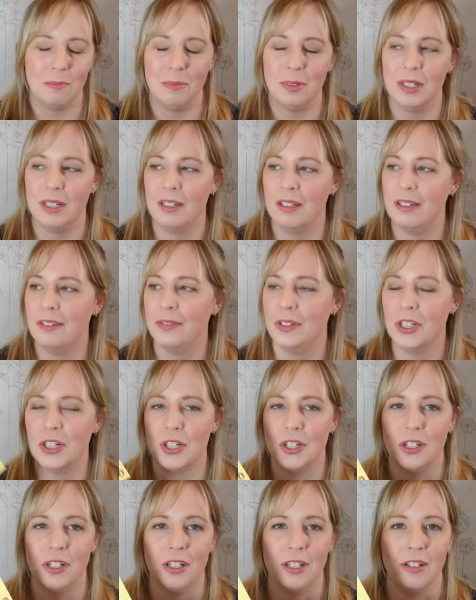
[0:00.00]
But the
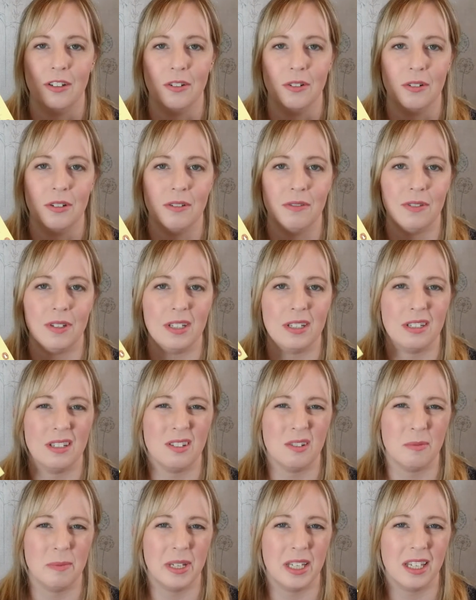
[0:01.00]
version I own of this
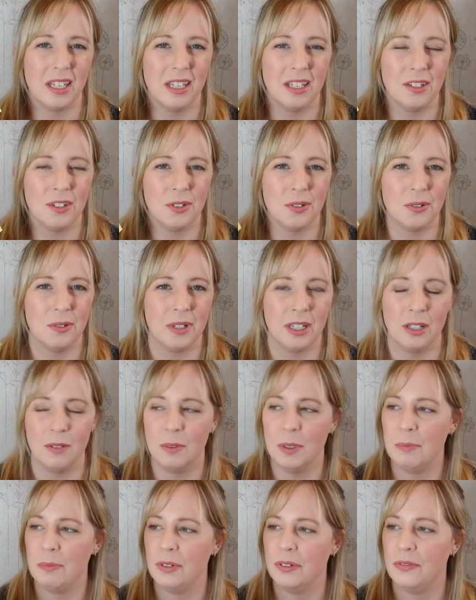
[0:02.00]
is on my Kindle and I
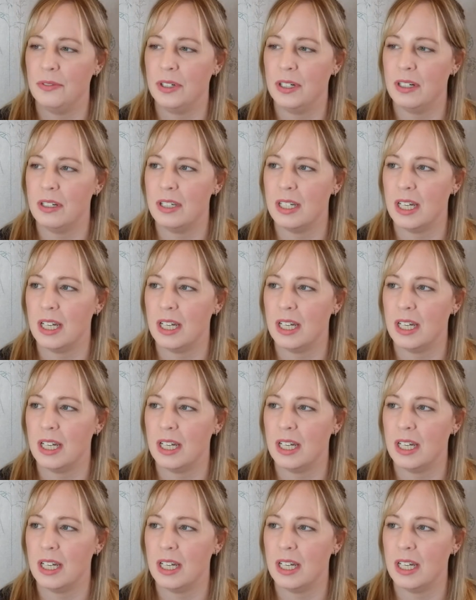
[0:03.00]
would prefer